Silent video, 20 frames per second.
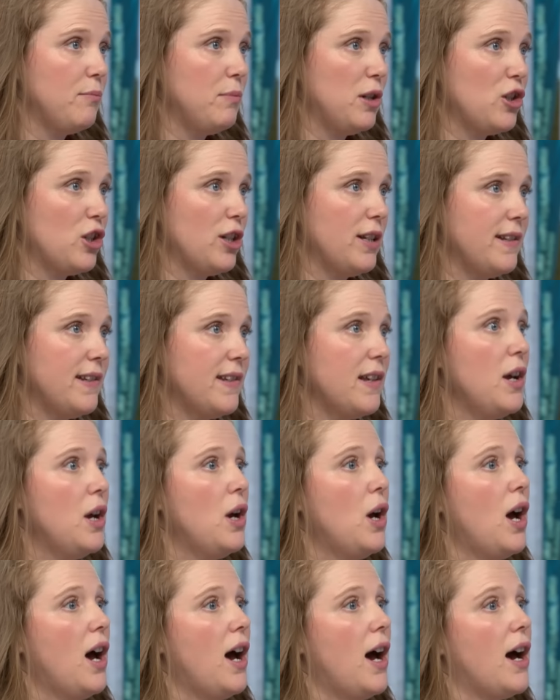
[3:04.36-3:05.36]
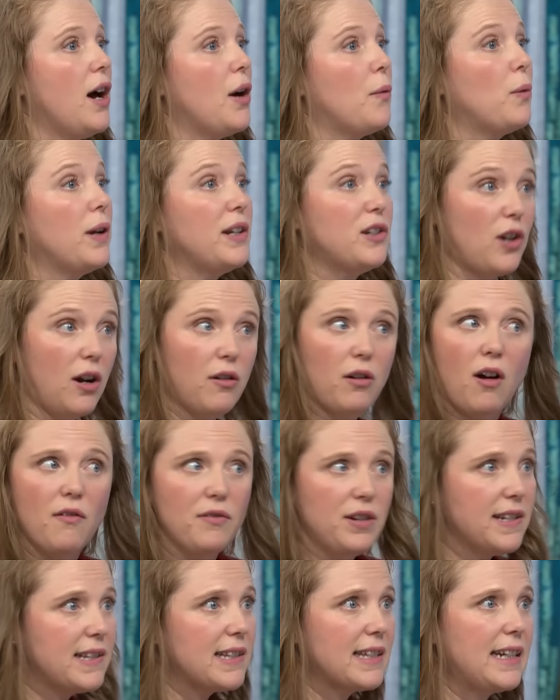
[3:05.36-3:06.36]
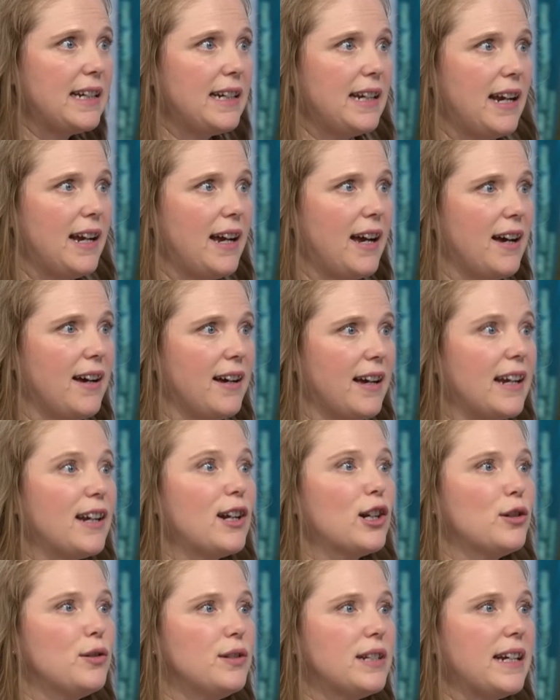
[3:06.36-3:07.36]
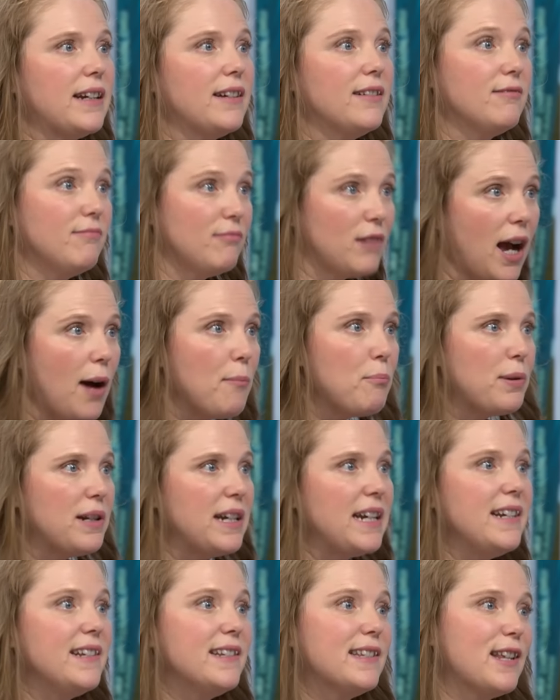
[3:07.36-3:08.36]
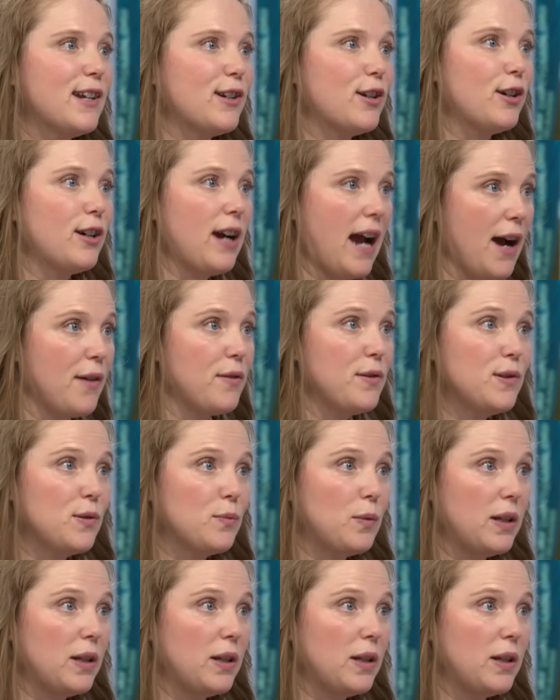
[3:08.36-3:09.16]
emissions, uh, which are obviously uh, including companies that are housed